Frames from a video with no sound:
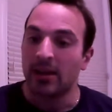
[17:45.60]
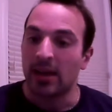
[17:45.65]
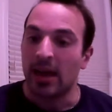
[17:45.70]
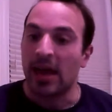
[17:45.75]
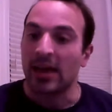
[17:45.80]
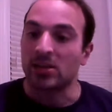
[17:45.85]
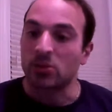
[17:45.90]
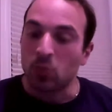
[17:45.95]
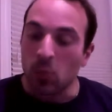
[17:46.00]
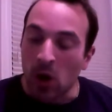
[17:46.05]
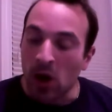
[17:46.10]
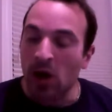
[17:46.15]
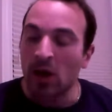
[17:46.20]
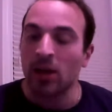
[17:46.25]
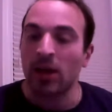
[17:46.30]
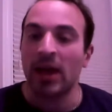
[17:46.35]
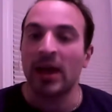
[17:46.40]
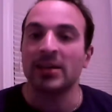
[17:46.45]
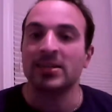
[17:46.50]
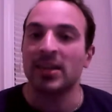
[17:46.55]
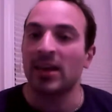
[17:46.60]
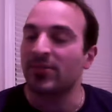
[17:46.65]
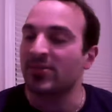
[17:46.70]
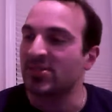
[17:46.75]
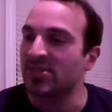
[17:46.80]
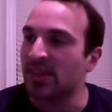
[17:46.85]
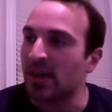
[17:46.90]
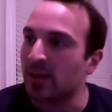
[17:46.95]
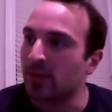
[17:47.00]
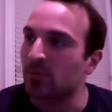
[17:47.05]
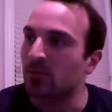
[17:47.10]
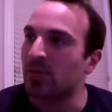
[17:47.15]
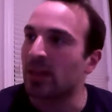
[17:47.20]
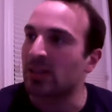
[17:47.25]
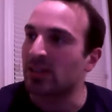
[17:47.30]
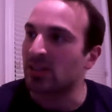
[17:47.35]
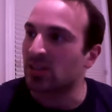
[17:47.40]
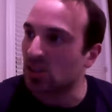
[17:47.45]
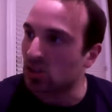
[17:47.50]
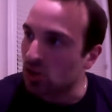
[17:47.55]
as well as I've said
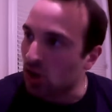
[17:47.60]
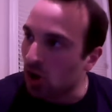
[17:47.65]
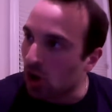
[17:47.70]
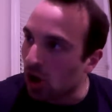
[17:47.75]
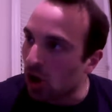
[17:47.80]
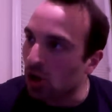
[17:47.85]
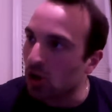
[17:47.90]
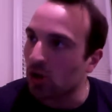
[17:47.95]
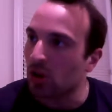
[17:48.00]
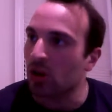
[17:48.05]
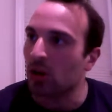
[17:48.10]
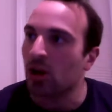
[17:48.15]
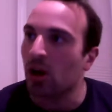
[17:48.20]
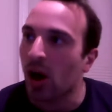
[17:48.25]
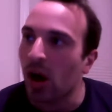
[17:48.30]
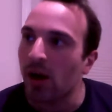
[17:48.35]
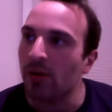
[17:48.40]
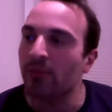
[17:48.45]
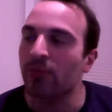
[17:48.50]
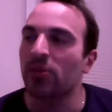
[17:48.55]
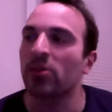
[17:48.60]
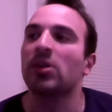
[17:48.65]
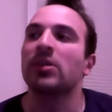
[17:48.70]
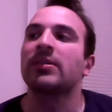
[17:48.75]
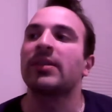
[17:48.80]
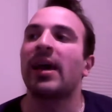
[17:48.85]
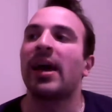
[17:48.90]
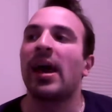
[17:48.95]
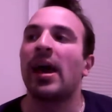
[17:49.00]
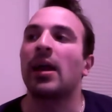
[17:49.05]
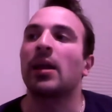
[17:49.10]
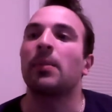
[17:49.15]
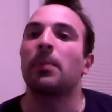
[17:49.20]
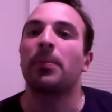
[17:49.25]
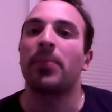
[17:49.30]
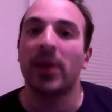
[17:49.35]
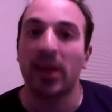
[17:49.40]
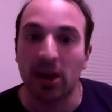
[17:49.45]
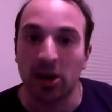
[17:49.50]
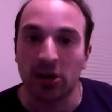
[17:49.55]
that Stahl, Caulfield, and
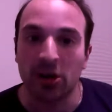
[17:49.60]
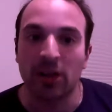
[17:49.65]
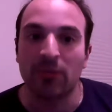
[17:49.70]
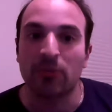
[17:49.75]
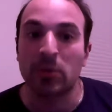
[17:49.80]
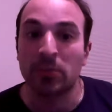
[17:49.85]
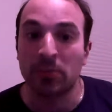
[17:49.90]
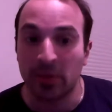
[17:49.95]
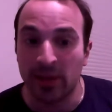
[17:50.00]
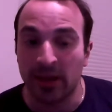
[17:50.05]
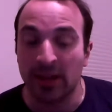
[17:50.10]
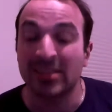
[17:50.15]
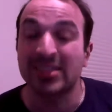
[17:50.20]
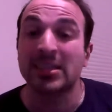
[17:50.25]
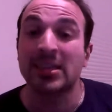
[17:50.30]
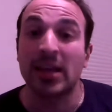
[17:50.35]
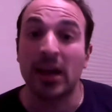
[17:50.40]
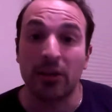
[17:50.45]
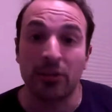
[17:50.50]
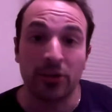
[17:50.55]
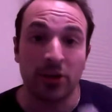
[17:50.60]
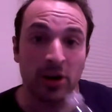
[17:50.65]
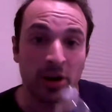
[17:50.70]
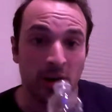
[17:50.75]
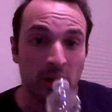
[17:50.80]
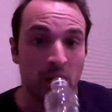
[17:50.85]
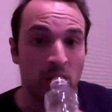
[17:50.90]
Perry have been playing together,